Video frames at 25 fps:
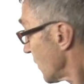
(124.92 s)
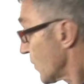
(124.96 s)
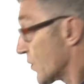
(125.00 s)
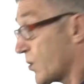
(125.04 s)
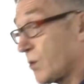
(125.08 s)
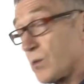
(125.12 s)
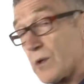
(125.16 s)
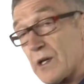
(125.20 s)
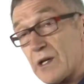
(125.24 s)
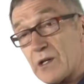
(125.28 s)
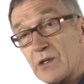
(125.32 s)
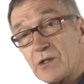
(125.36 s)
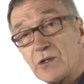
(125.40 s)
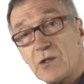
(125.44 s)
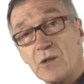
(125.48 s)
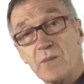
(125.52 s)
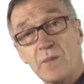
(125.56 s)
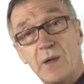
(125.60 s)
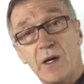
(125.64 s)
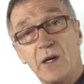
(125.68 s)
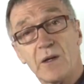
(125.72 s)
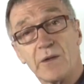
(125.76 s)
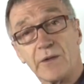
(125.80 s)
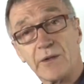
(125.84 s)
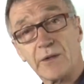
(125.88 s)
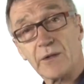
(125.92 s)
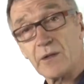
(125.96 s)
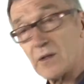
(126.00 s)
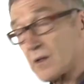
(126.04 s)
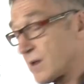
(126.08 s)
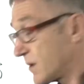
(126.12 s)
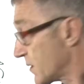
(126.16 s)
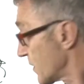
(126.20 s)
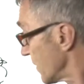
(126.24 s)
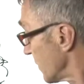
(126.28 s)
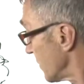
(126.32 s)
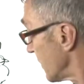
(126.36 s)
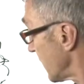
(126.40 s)
or we can do both.
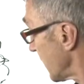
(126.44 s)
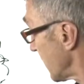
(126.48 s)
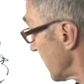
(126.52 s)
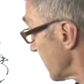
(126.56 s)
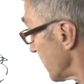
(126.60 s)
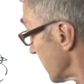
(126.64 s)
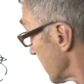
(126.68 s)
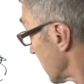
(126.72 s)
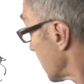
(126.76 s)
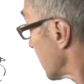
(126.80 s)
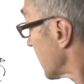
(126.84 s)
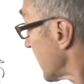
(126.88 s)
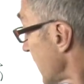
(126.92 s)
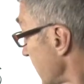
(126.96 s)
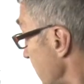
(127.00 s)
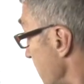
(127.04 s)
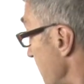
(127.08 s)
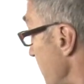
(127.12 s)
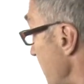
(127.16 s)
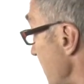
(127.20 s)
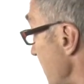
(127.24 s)
We can get the